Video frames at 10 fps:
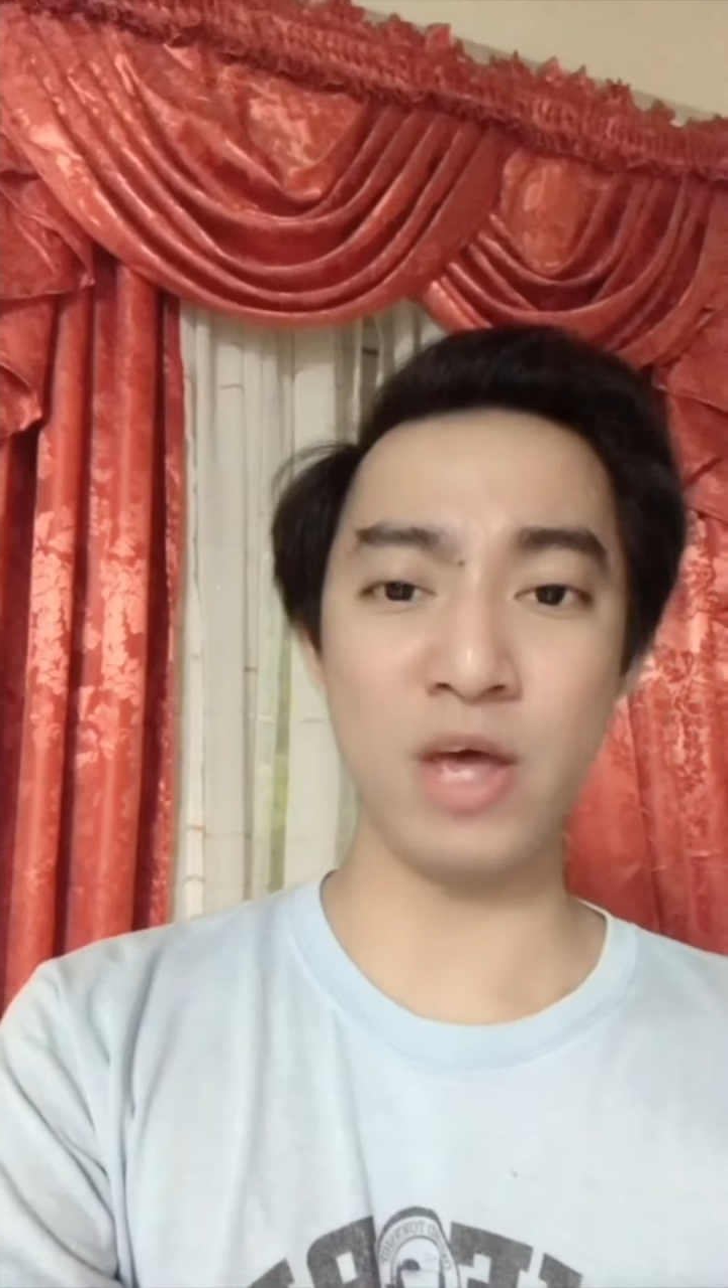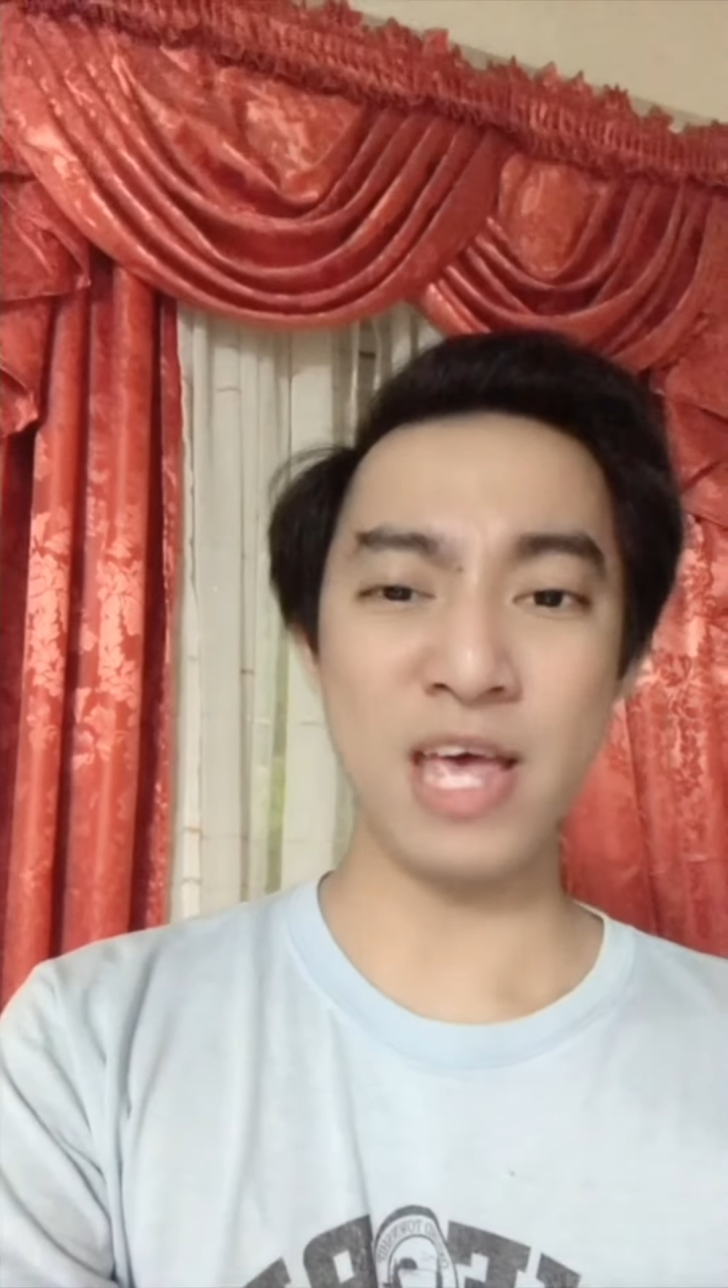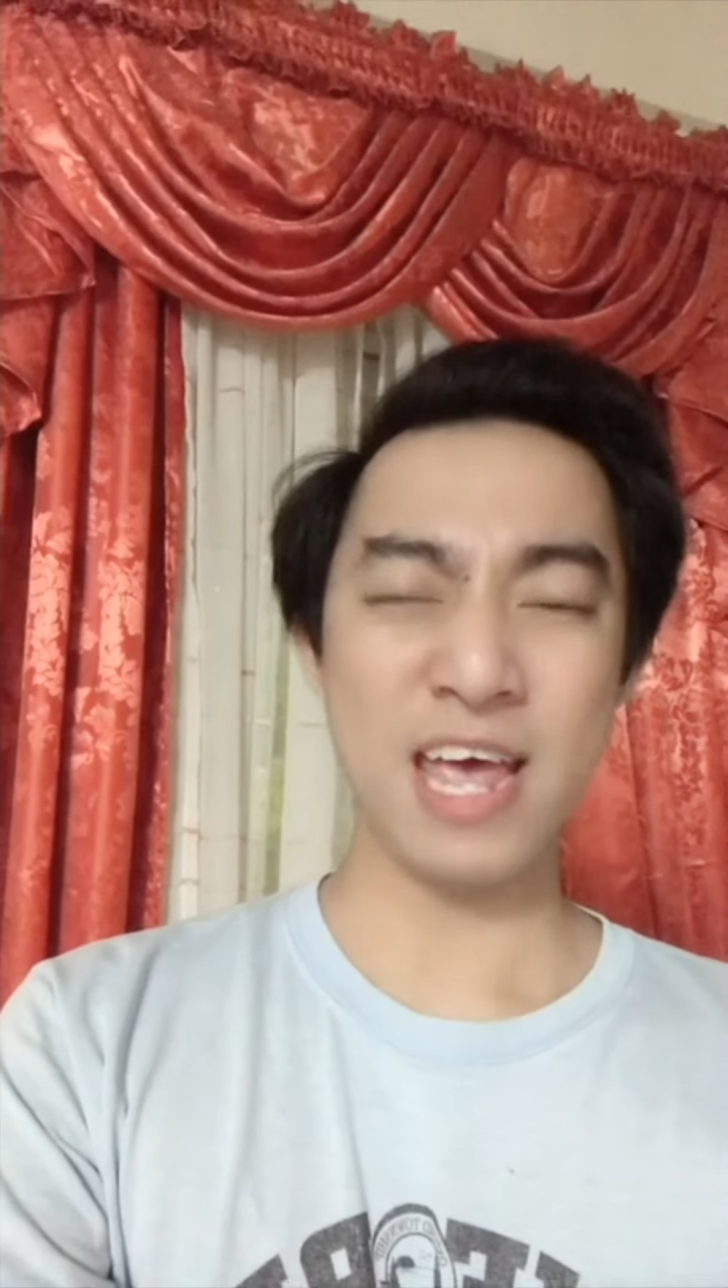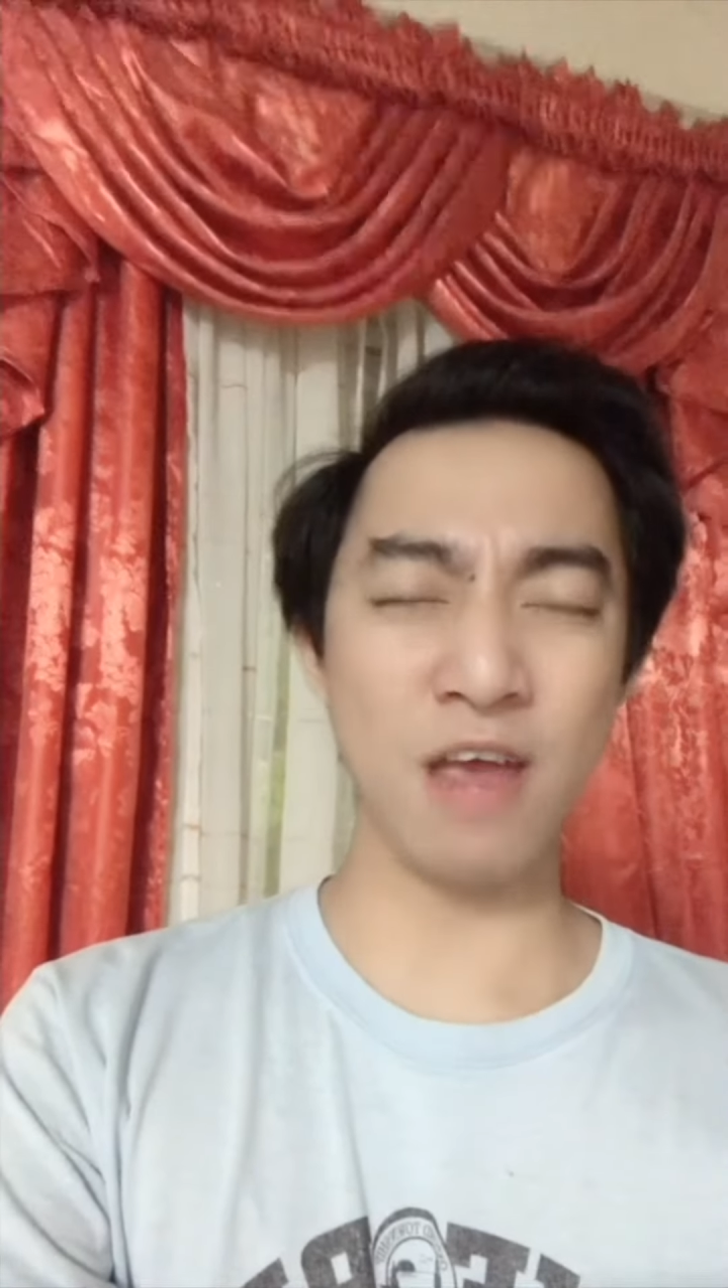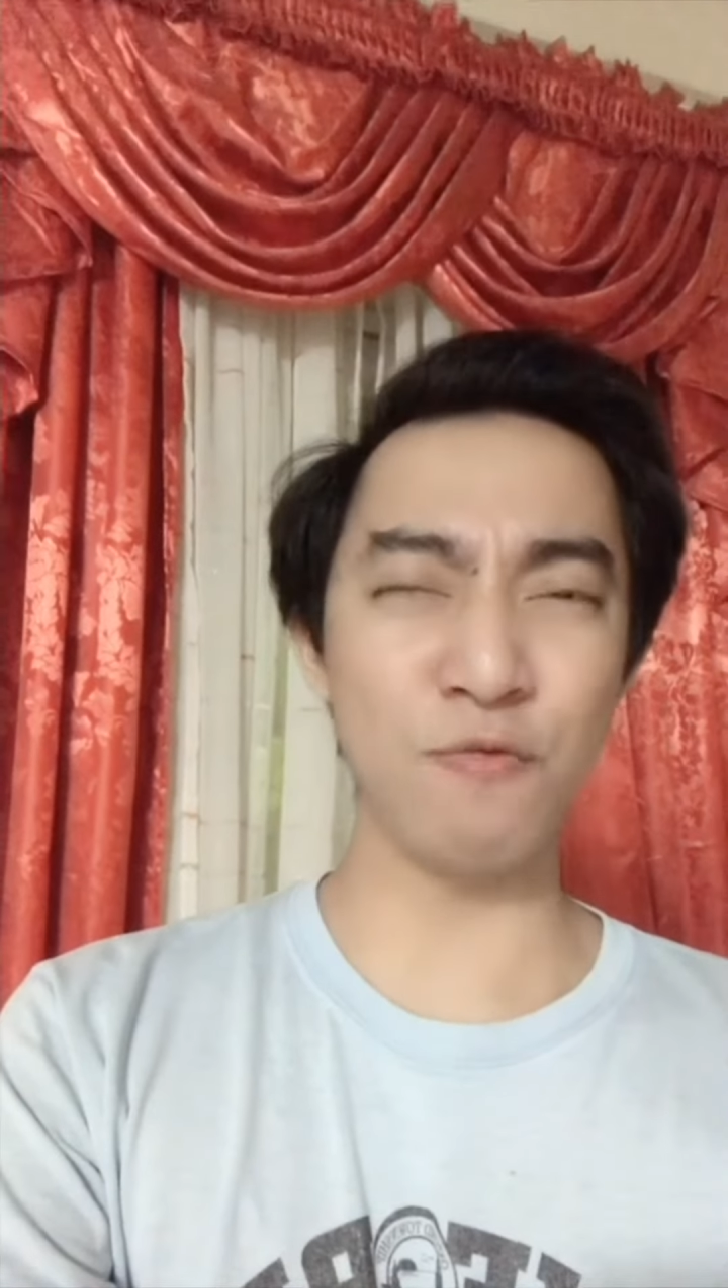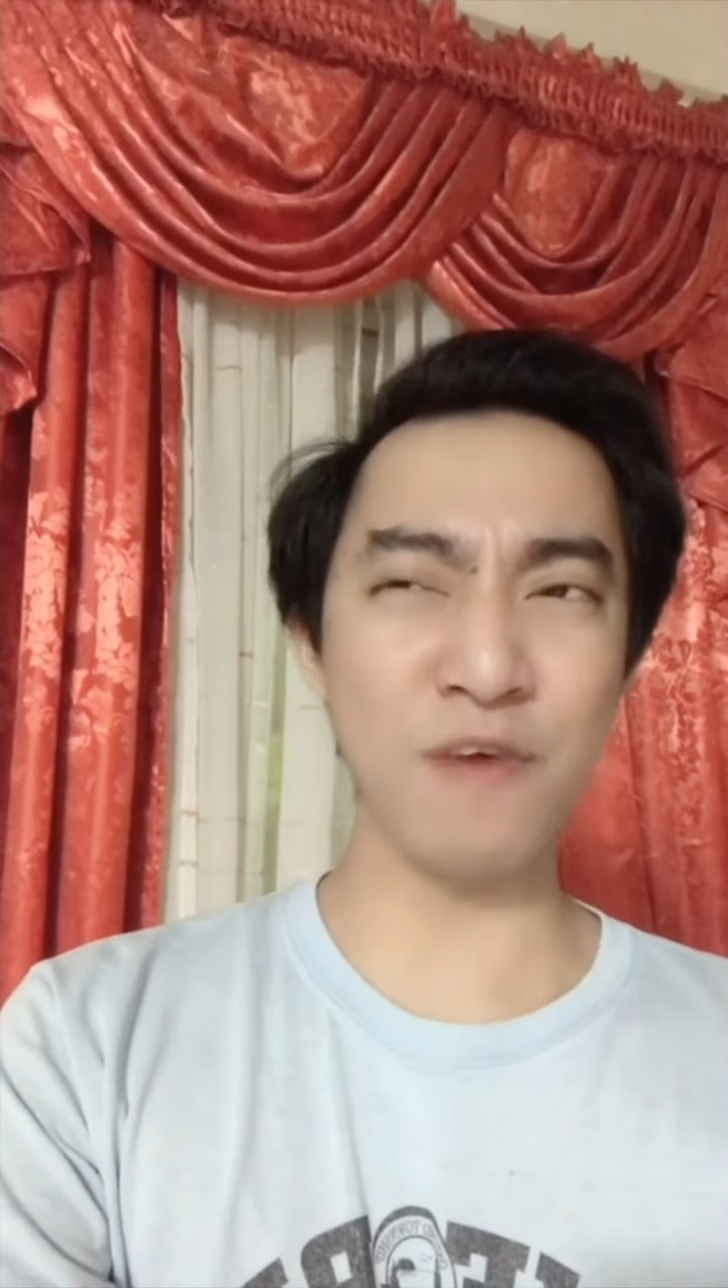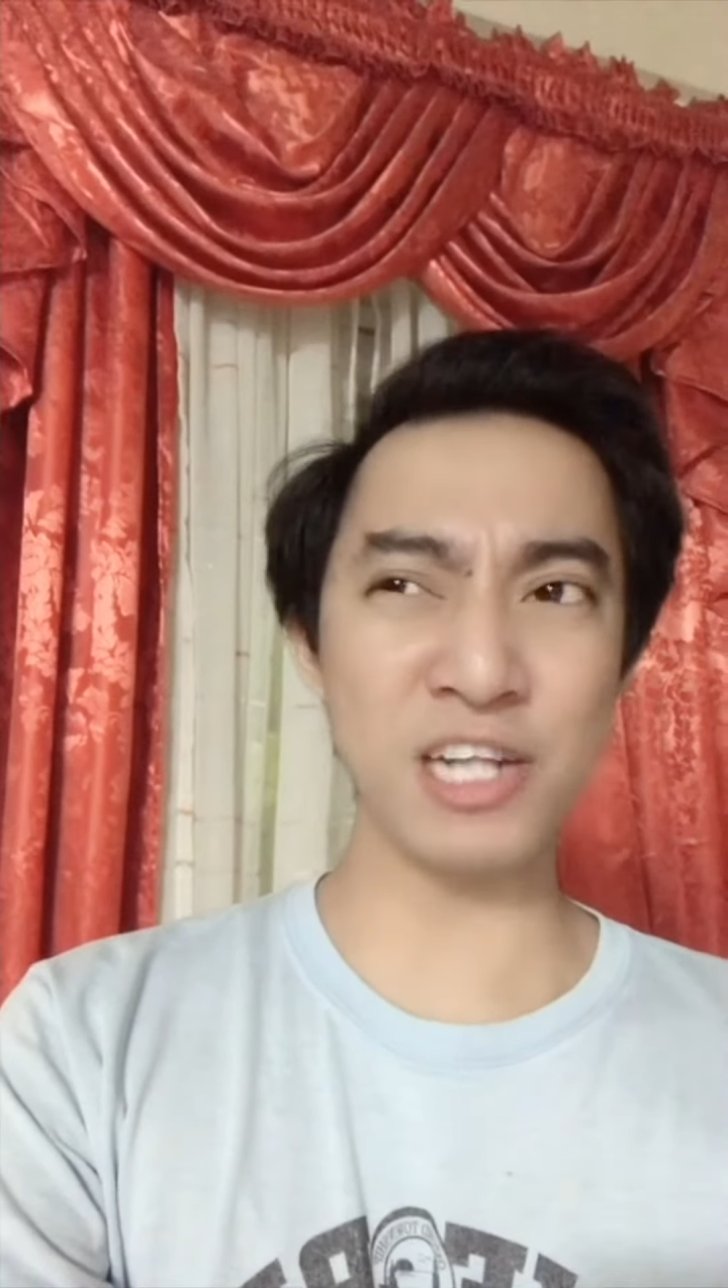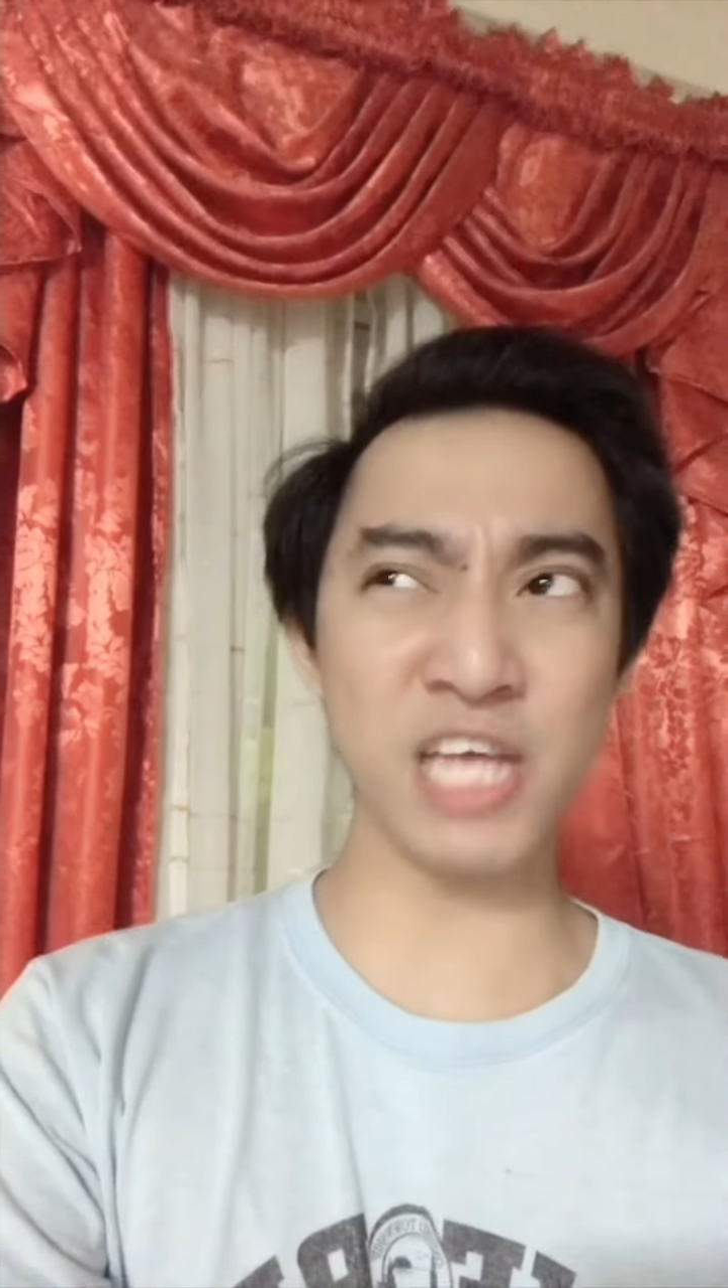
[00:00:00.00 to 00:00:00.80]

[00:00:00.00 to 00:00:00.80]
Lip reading: In fact, I